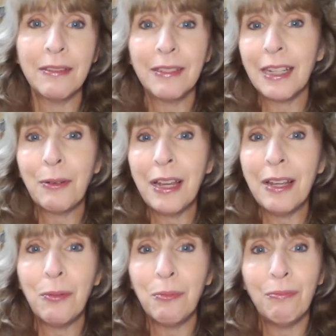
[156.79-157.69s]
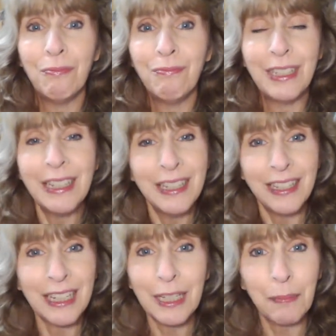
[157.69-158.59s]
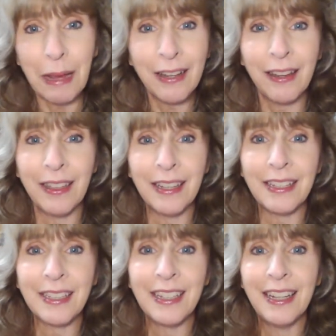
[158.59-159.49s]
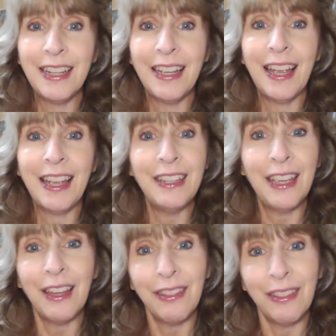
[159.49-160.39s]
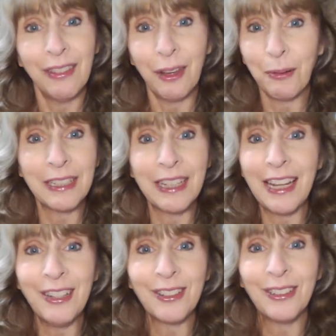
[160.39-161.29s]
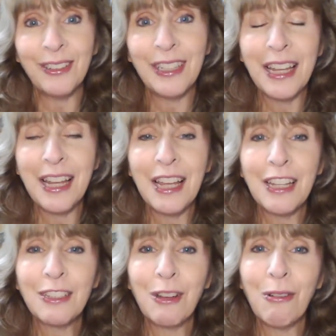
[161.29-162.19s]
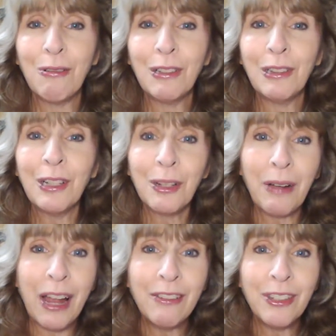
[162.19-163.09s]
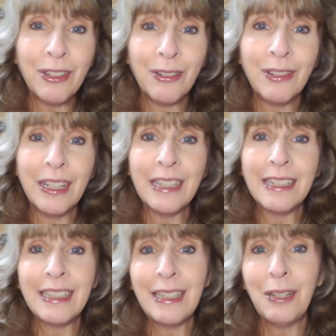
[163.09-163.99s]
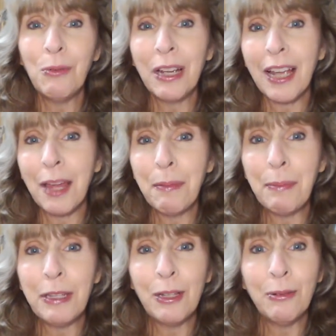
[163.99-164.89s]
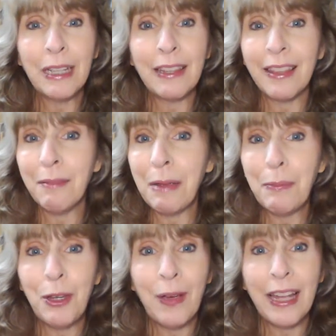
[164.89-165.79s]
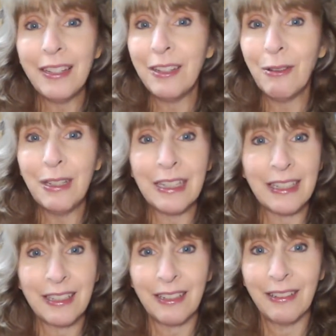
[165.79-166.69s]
Zechariah didn't expect this, and yet there was an angel. So look around you and see what God may be doing that maybe you hadn't noticed.